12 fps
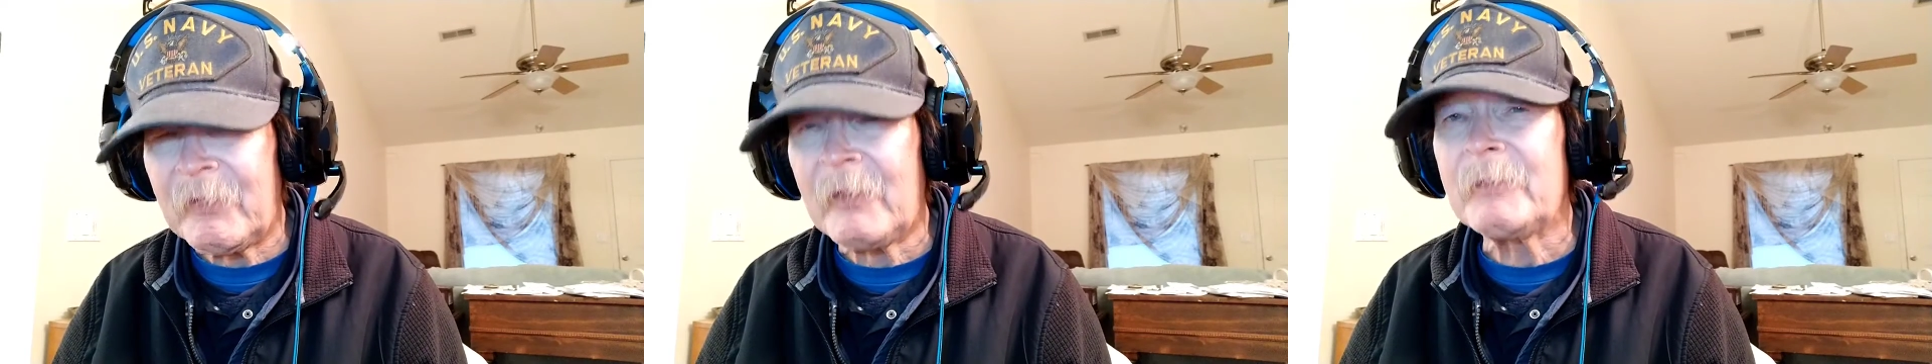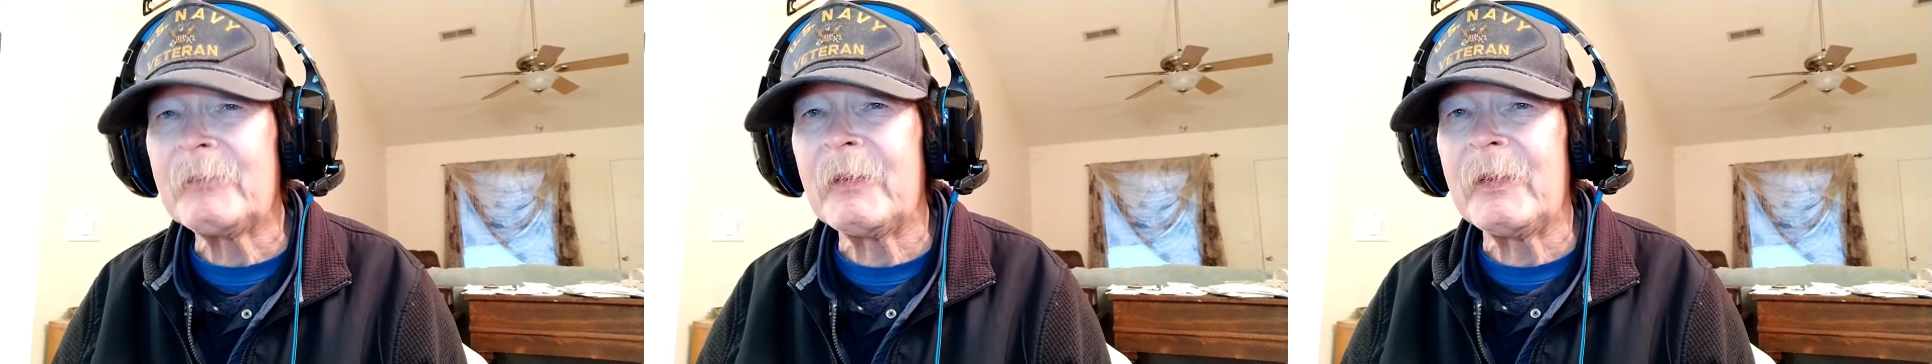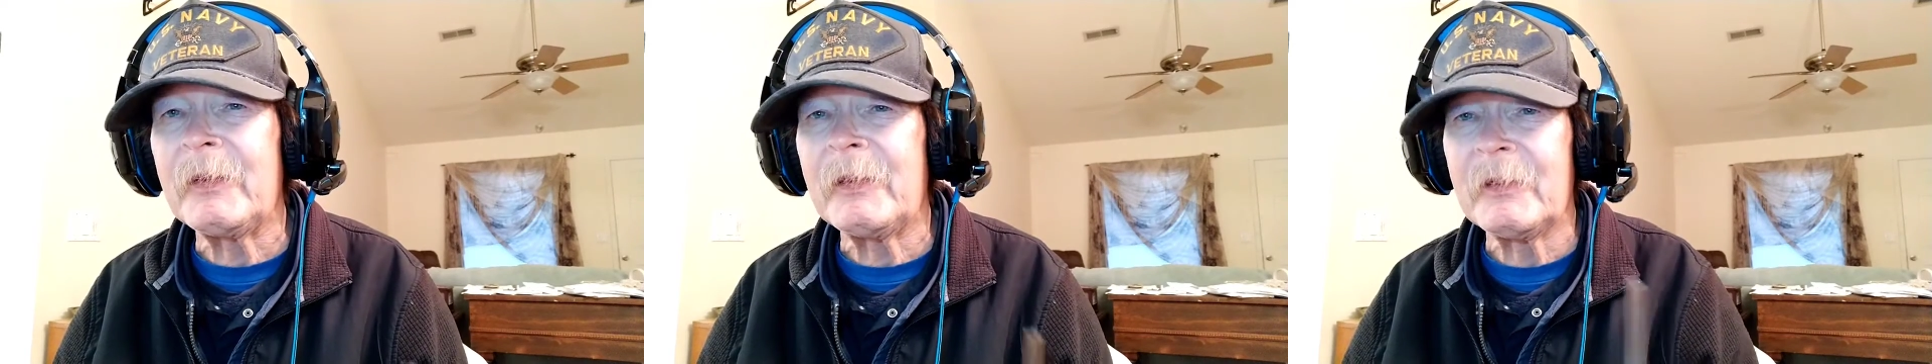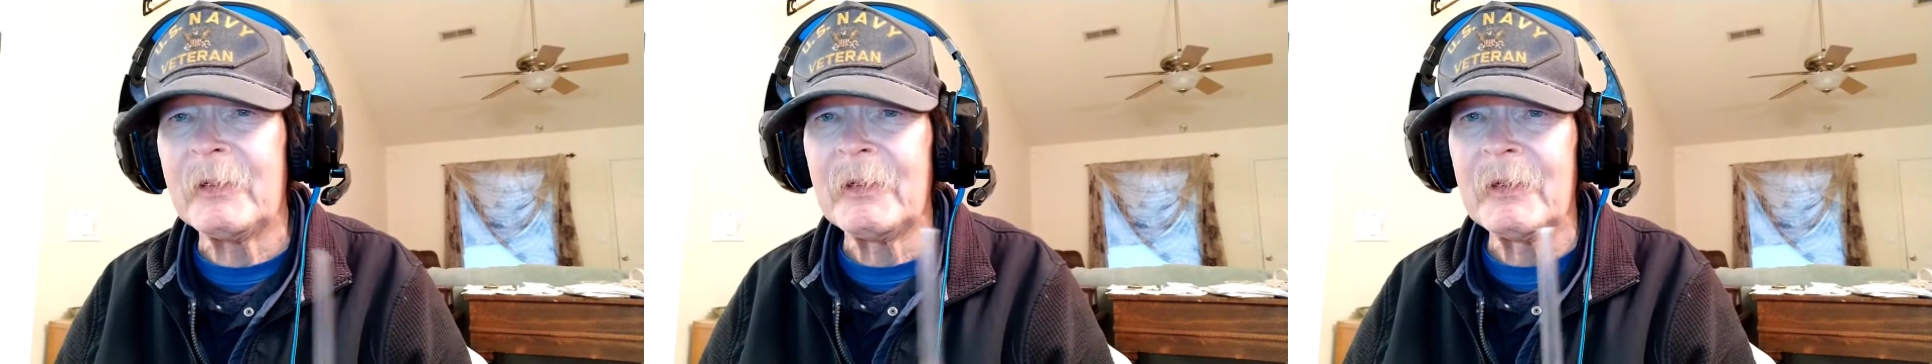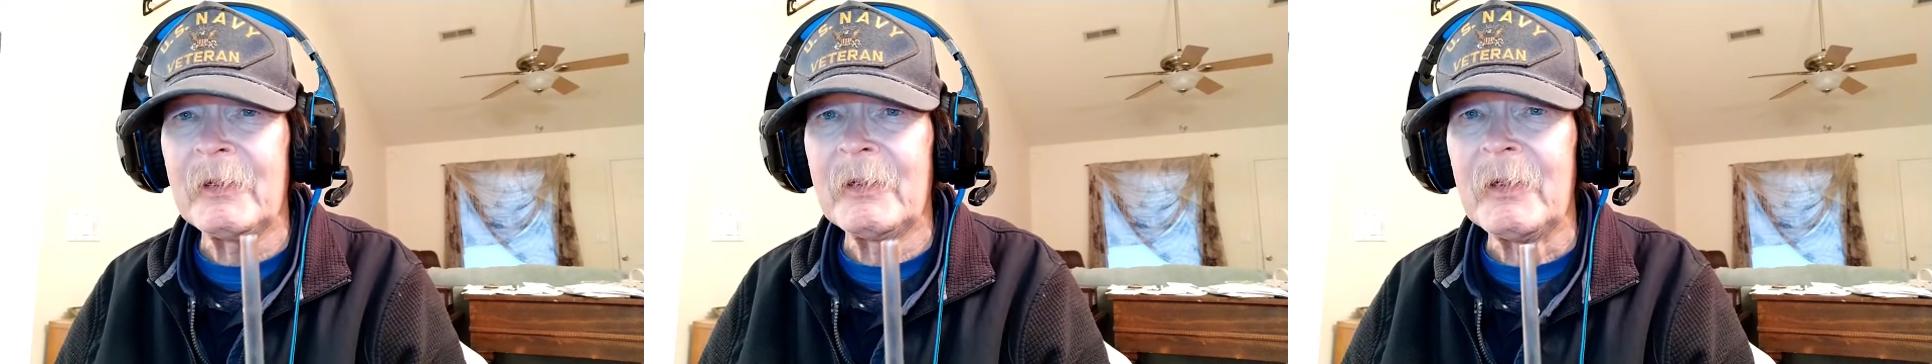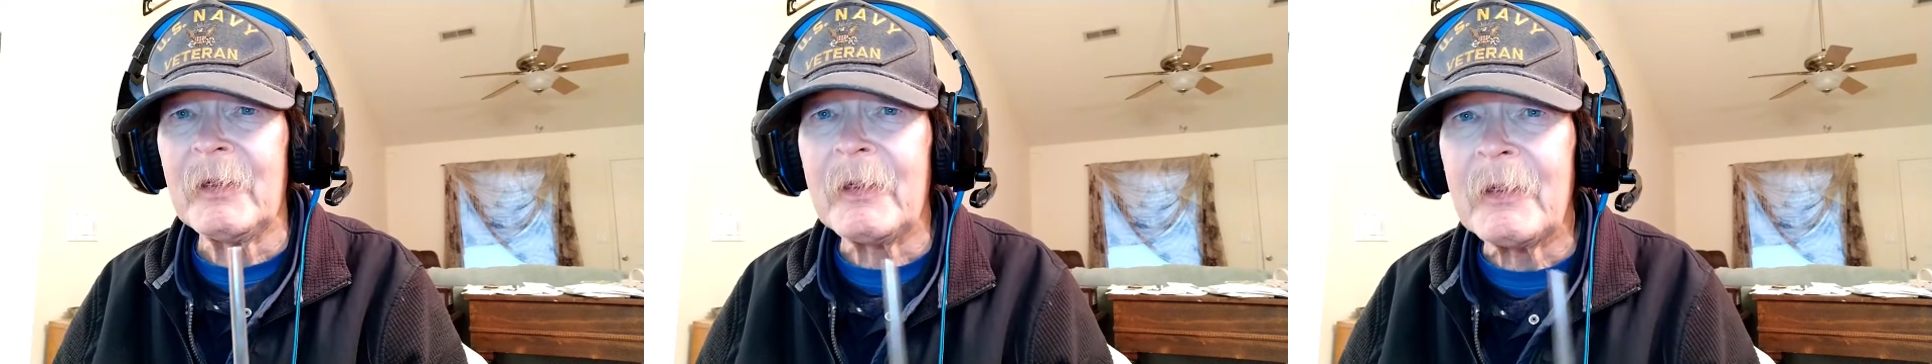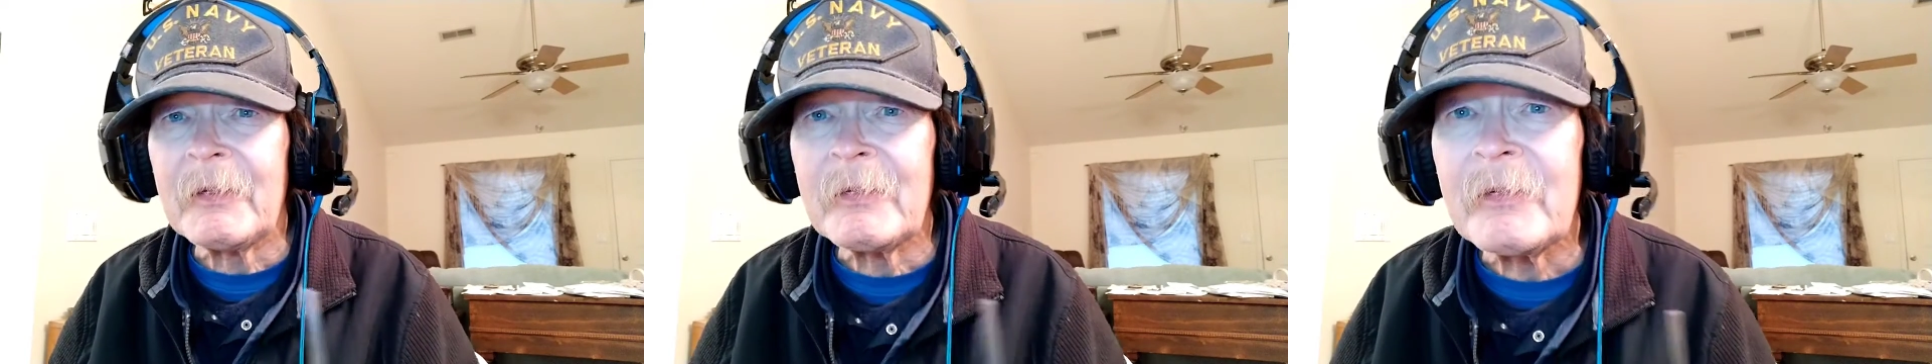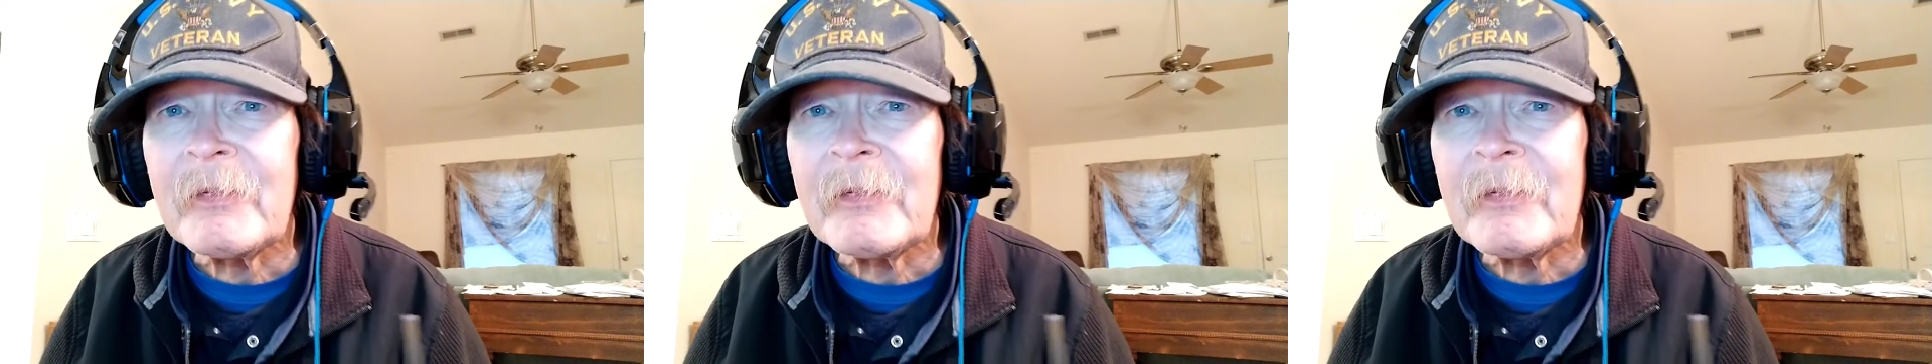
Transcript: Redmi and